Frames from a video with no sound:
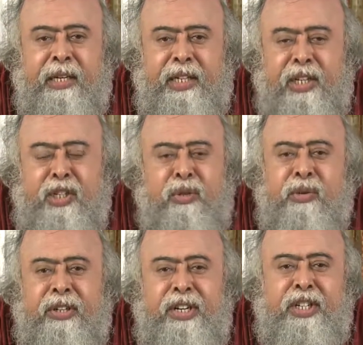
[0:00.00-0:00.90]
Just do
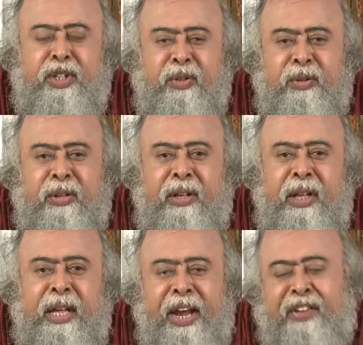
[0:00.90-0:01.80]
the ritual.
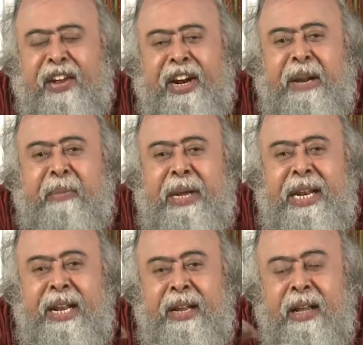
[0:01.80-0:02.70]
Is there any
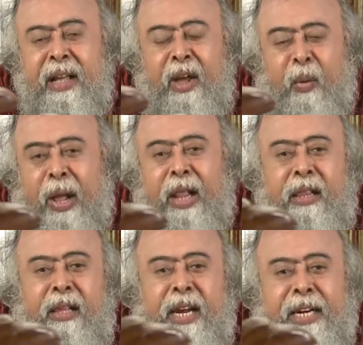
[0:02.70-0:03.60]
meaning?
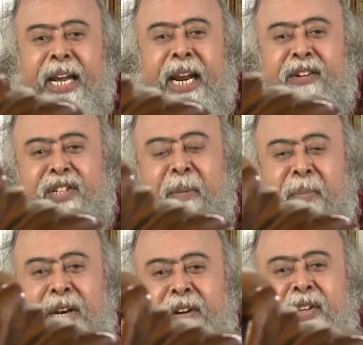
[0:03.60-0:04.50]
Well, it can have some
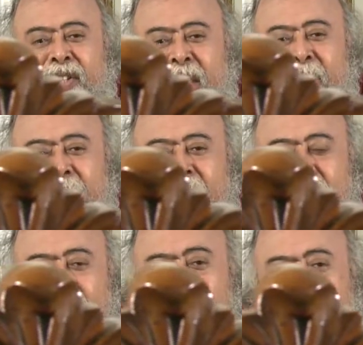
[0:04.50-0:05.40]
meaning to some,
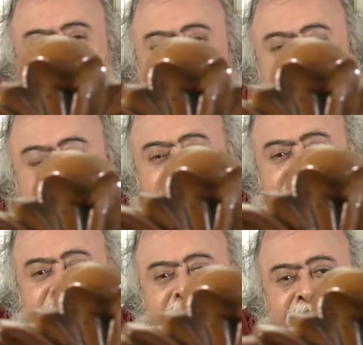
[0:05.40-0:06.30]
no meaning to the
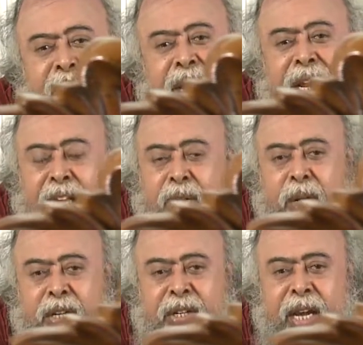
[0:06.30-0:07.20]
others. In other
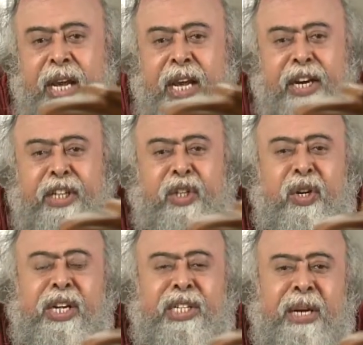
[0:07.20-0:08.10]
words,
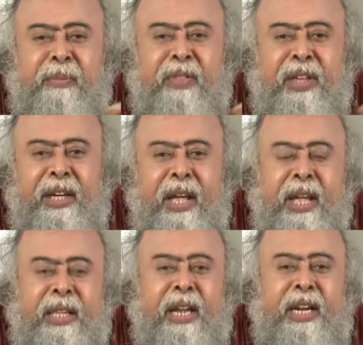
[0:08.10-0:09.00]
ritual is
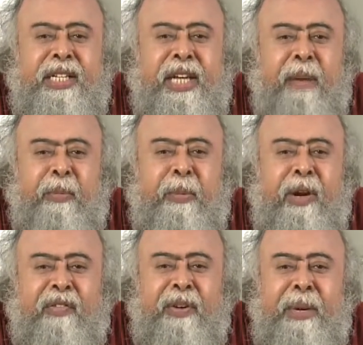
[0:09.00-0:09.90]
something that is
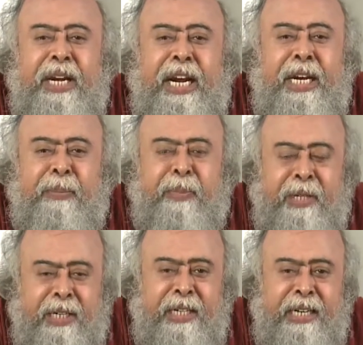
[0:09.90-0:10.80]
capable of being
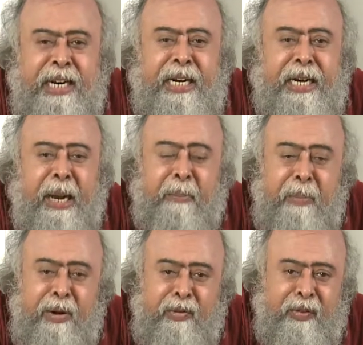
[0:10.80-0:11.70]
interpreted in any
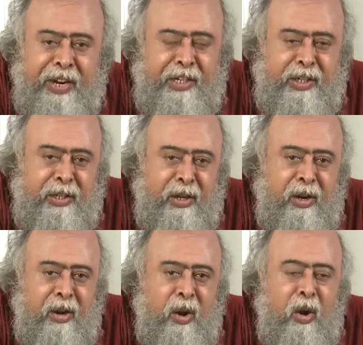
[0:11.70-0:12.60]
number of ways,
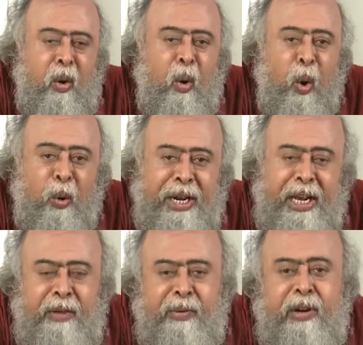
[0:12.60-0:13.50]
or
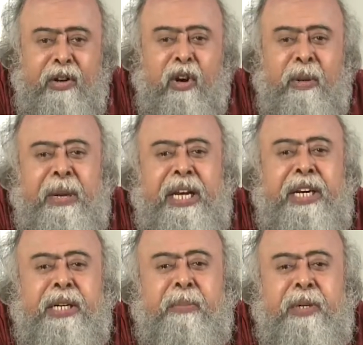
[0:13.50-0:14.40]
even not being
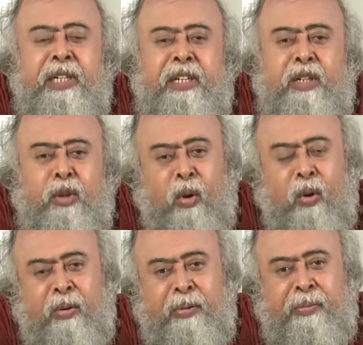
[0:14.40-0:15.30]
interpreted at all.